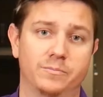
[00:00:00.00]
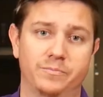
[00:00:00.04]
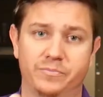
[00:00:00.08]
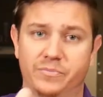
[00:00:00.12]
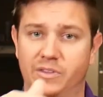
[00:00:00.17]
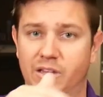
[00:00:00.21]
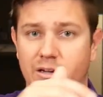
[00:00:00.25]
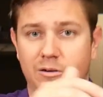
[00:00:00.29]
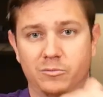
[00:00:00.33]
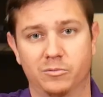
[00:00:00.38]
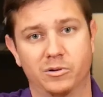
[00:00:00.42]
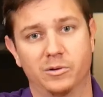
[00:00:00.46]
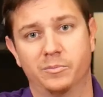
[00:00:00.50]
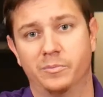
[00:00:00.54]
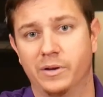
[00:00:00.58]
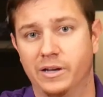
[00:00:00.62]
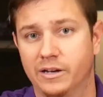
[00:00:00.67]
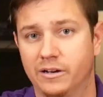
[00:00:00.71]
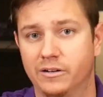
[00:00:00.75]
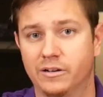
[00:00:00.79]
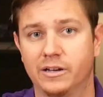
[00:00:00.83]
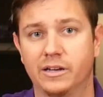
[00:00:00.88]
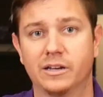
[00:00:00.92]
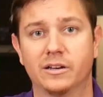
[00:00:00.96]
a
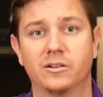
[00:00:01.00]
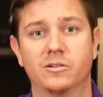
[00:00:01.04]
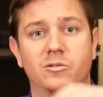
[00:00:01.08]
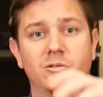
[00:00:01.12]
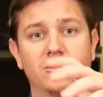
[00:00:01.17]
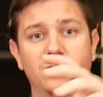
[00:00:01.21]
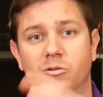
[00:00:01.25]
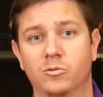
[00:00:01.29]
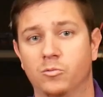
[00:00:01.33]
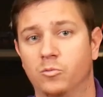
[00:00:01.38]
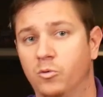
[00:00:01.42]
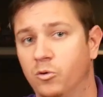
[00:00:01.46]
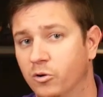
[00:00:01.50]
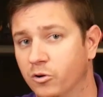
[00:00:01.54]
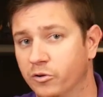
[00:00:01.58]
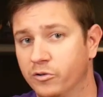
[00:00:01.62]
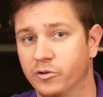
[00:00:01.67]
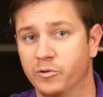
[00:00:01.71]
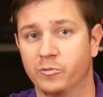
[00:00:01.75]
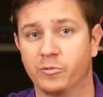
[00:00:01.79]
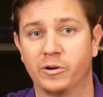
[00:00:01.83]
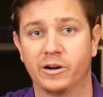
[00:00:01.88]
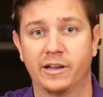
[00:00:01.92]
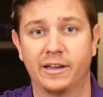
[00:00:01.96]
Rebellion or a War of
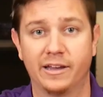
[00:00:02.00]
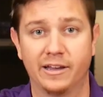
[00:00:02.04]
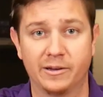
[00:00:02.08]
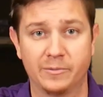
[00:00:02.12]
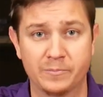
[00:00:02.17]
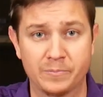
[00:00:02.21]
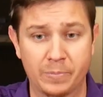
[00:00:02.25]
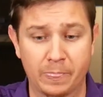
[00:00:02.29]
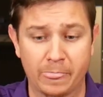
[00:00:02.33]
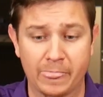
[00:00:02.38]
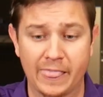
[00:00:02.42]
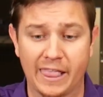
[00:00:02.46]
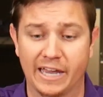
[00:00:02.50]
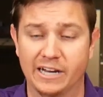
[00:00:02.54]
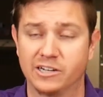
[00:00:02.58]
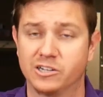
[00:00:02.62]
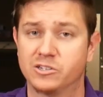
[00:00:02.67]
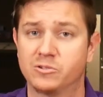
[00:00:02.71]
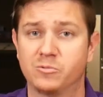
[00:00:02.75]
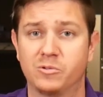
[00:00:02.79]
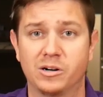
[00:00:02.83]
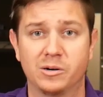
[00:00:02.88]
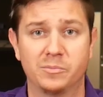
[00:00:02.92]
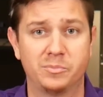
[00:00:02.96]
the Ring, and
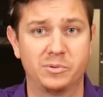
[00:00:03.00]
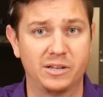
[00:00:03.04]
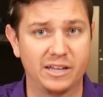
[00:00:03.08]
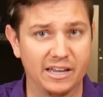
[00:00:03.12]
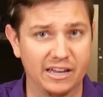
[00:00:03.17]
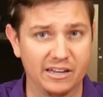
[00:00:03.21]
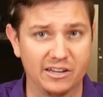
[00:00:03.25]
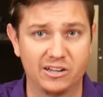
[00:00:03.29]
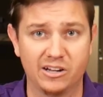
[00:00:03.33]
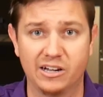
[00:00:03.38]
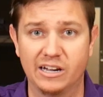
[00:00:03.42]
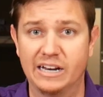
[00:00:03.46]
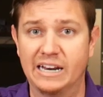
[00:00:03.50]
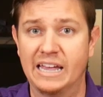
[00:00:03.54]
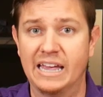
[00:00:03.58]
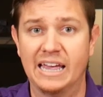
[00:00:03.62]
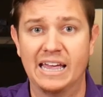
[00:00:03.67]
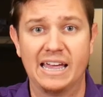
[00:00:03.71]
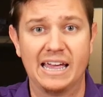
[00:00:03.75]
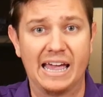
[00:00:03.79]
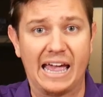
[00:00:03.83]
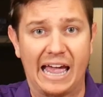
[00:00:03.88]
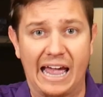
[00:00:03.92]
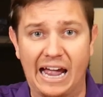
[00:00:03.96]
just want to play a good
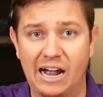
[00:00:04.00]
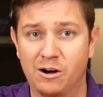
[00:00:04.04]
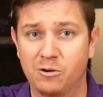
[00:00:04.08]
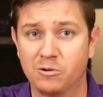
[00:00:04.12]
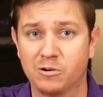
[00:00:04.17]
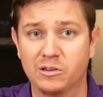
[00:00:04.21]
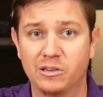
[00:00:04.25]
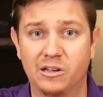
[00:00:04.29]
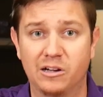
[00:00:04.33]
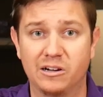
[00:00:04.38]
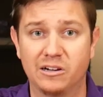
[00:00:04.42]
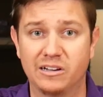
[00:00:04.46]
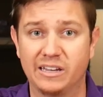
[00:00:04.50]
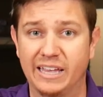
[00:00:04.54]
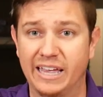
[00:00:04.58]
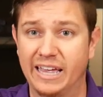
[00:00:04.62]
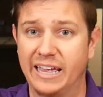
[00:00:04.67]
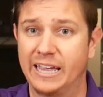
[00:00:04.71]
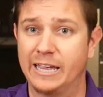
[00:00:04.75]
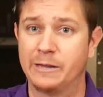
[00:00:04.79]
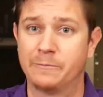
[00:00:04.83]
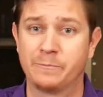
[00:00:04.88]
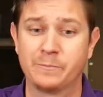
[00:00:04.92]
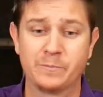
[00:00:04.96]
hour-long
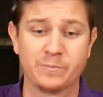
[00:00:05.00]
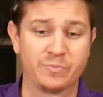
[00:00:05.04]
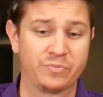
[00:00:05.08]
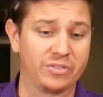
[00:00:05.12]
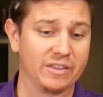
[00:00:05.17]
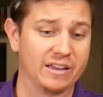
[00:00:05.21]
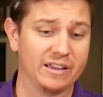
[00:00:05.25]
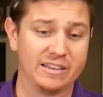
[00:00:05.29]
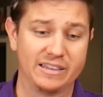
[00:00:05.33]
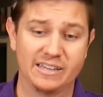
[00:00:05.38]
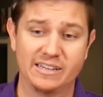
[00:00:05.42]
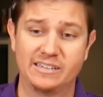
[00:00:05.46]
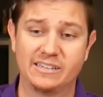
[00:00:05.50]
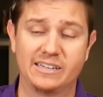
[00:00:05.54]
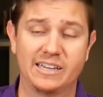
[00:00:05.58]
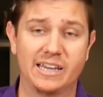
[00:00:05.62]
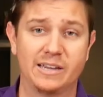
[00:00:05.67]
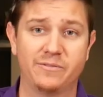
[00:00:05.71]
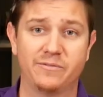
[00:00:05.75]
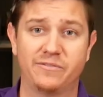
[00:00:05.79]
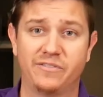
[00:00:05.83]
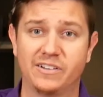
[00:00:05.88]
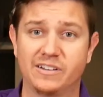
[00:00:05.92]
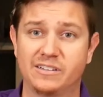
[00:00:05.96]
game, this
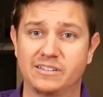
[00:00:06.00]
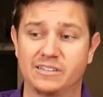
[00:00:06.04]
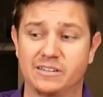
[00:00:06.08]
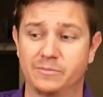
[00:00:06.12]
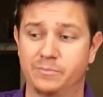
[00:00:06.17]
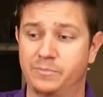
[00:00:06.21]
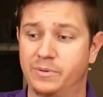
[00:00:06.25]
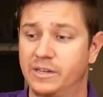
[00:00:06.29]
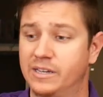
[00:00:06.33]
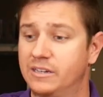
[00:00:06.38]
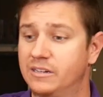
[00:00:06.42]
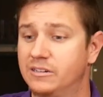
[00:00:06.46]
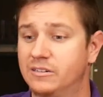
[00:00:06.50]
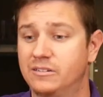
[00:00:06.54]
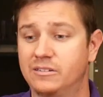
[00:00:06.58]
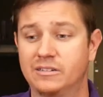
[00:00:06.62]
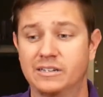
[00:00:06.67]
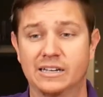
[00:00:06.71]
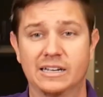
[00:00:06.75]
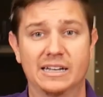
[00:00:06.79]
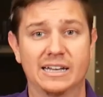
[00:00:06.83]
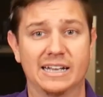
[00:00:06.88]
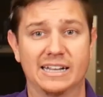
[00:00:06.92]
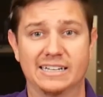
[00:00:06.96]
game fits the bill.
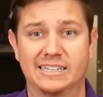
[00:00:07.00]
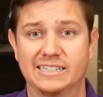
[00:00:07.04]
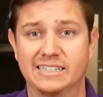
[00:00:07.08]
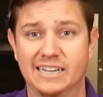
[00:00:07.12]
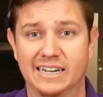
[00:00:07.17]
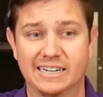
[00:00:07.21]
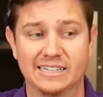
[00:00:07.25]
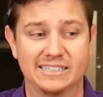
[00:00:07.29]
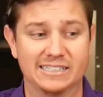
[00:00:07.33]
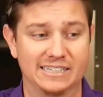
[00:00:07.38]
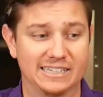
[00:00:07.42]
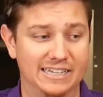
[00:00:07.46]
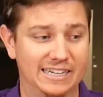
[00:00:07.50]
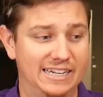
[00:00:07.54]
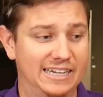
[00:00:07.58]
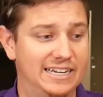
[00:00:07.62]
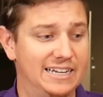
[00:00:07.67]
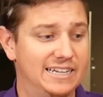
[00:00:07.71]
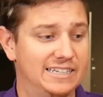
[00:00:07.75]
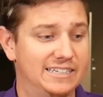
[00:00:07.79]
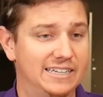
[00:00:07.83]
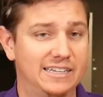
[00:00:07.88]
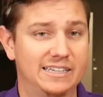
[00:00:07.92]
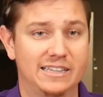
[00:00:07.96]
It's nice and
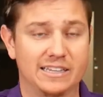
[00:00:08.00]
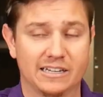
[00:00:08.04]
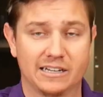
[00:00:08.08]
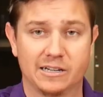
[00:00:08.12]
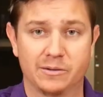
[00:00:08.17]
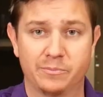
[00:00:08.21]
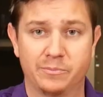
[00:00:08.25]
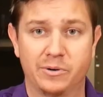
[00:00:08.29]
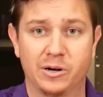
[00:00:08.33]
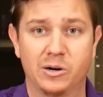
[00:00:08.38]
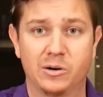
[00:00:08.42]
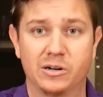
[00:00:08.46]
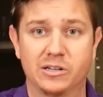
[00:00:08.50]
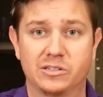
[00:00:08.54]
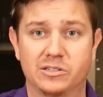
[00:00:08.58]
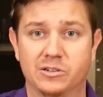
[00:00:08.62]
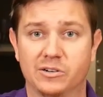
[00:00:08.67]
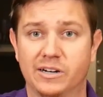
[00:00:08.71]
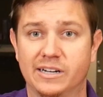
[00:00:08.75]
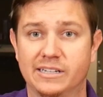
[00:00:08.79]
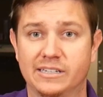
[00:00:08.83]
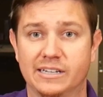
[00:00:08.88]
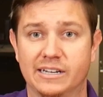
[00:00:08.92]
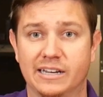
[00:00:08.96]
easy. The components are
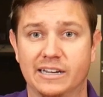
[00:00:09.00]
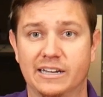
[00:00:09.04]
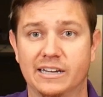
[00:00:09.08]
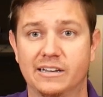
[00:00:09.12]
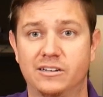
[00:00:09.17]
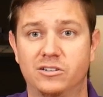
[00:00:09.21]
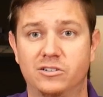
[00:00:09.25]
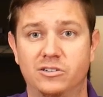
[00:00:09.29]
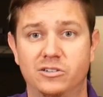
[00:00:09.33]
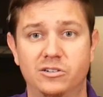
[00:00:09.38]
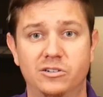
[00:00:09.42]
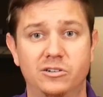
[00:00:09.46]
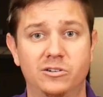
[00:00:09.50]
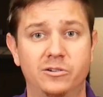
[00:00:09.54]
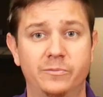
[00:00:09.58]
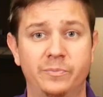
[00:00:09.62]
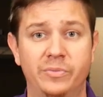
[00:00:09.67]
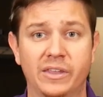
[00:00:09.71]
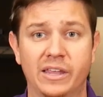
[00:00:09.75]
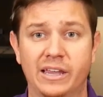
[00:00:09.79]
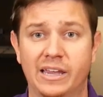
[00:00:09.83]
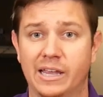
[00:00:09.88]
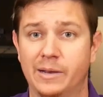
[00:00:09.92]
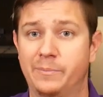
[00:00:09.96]
easy to get to.
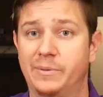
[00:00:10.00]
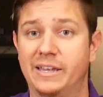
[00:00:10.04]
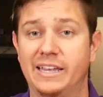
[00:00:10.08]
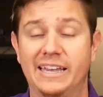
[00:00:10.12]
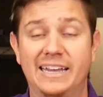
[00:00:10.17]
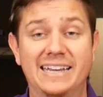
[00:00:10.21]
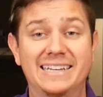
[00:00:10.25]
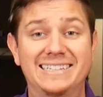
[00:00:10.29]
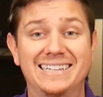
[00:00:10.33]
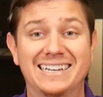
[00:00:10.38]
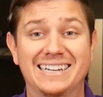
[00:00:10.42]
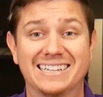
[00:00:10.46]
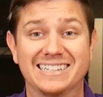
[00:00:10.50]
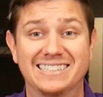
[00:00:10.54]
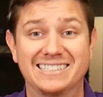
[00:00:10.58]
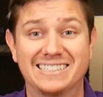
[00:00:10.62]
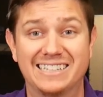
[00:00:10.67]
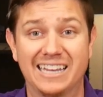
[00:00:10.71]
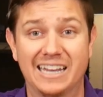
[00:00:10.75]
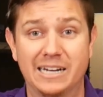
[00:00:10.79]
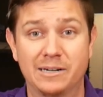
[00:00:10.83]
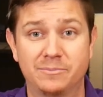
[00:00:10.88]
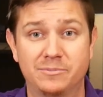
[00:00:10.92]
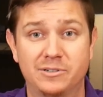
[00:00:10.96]
It'd be easy to
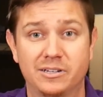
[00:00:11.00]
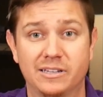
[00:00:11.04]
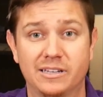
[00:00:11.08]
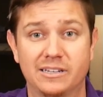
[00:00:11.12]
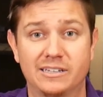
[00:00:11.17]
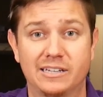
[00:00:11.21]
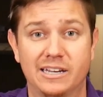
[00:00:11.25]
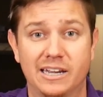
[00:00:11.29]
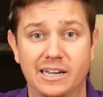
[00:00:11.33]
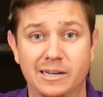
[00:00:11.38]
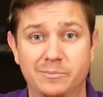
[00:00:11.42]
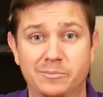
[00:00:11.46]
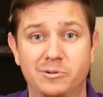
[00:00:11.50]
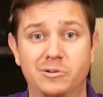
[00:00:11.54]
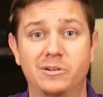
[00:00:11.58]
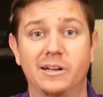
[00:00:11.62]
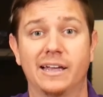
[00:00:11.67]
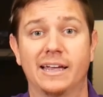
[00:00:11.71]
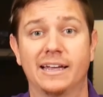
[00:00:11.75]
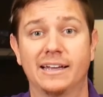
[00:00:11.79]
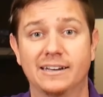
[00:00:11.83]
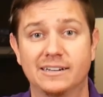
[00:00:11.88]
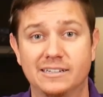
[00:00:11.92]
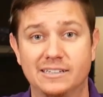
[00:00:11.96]
set up to the table
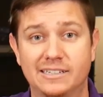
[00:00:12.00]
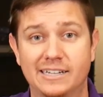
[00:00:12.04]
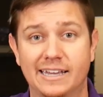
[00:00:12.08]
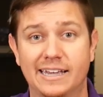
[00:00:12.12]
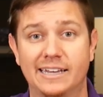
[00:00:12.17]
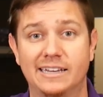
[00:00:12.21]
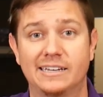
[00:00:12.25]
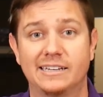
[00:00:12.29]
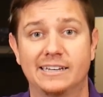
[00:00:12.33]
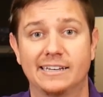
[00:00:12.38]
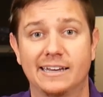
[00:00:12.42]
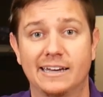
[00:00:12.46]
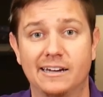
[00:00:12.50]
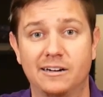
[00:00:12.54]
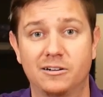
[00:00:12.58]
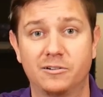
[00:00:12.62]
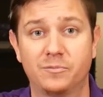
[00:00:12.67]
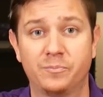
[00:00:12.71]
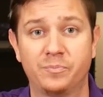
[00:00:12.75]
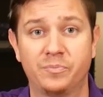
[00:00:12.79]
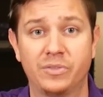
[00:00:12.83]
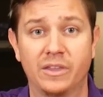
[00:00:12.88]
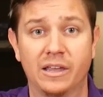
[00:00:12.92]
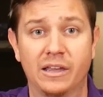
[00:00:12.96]
and take
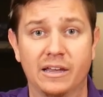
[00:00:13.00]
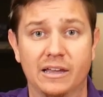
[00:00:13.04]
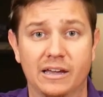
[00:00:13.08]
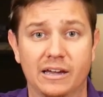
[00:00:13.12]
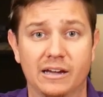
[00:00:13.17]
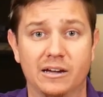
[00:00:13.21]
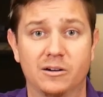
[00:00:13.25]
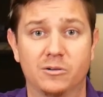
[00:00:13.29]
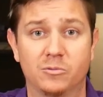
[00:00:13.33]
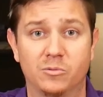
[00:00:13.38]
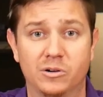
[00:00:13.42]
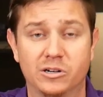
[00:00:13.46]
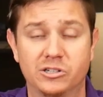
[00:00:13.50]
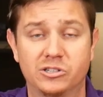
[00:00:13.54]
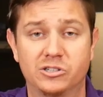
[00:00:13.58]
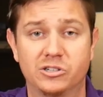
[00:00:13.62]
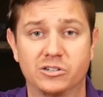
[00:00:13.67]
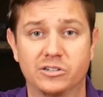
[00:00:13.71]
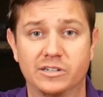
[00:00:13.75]
down once you're